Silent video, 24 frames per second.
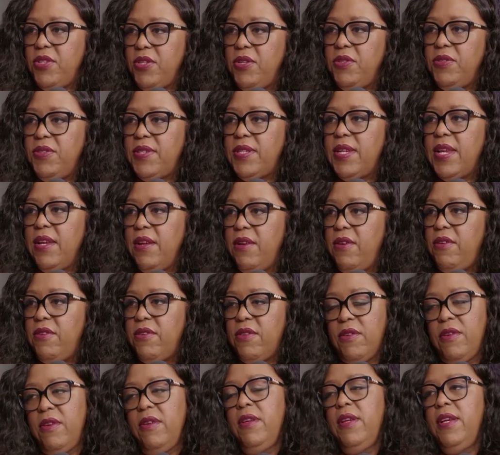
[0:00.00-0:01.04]
to skilled
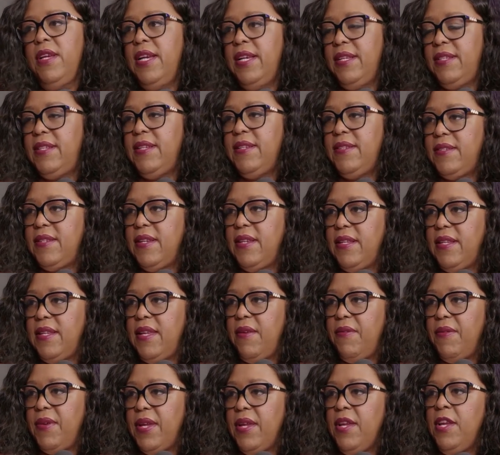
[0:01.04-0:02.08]
or assistant
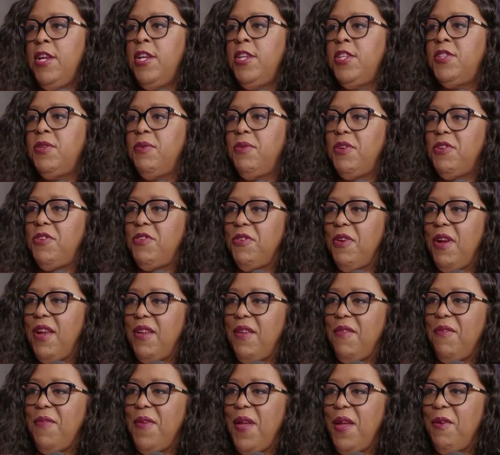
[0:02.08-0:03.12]
living. So we're trying
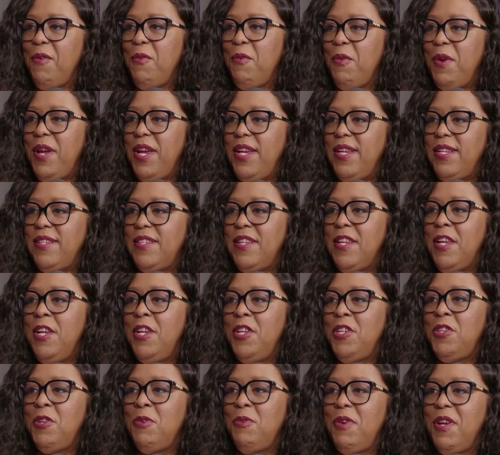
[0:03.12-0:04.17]
to find ways
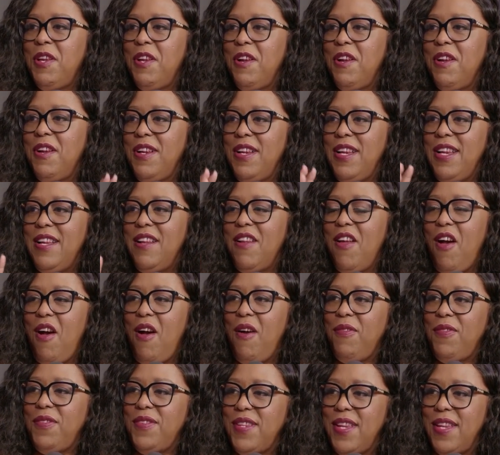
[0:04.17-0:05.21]
to where it
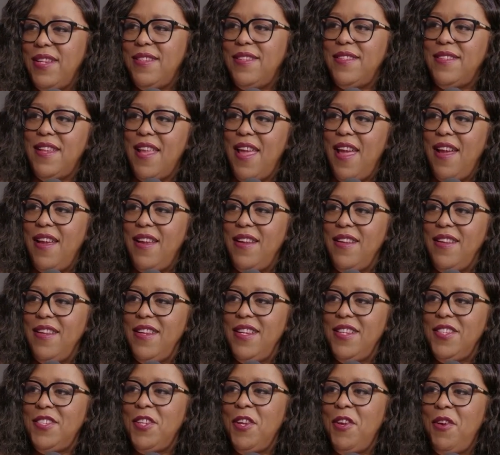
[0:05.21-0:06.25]
offsets that.
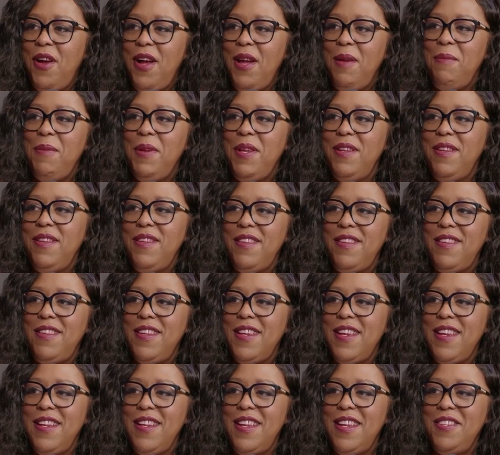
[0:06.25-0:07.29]
So I've been
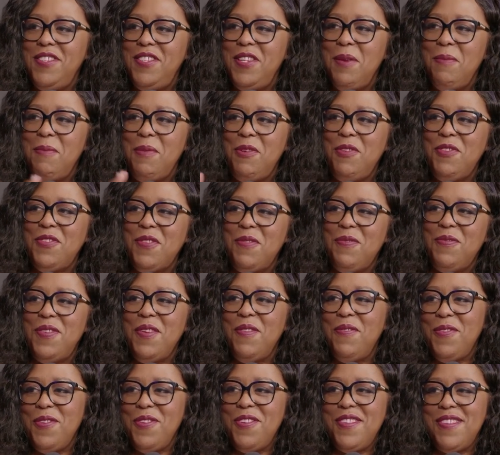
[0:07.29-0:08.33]
looking at demos of
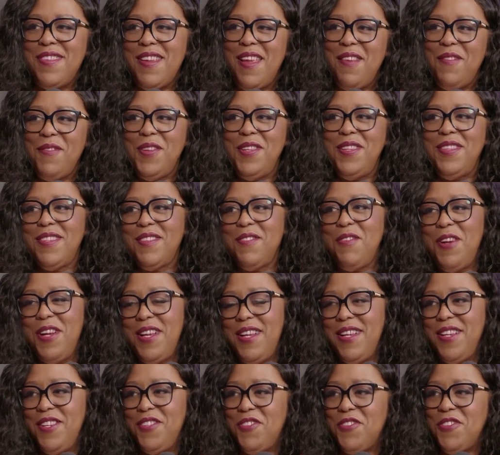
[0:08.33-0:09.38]
different stuff, and it's quite
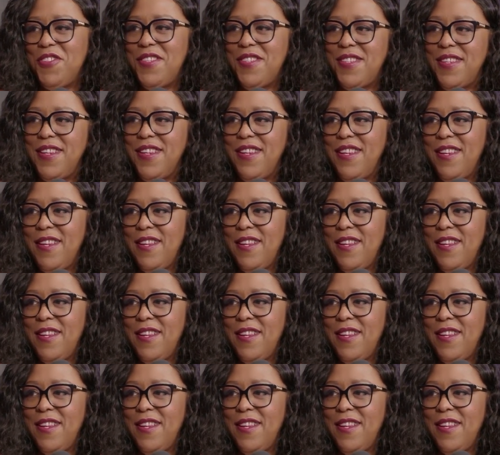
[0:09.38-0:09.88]
interesting.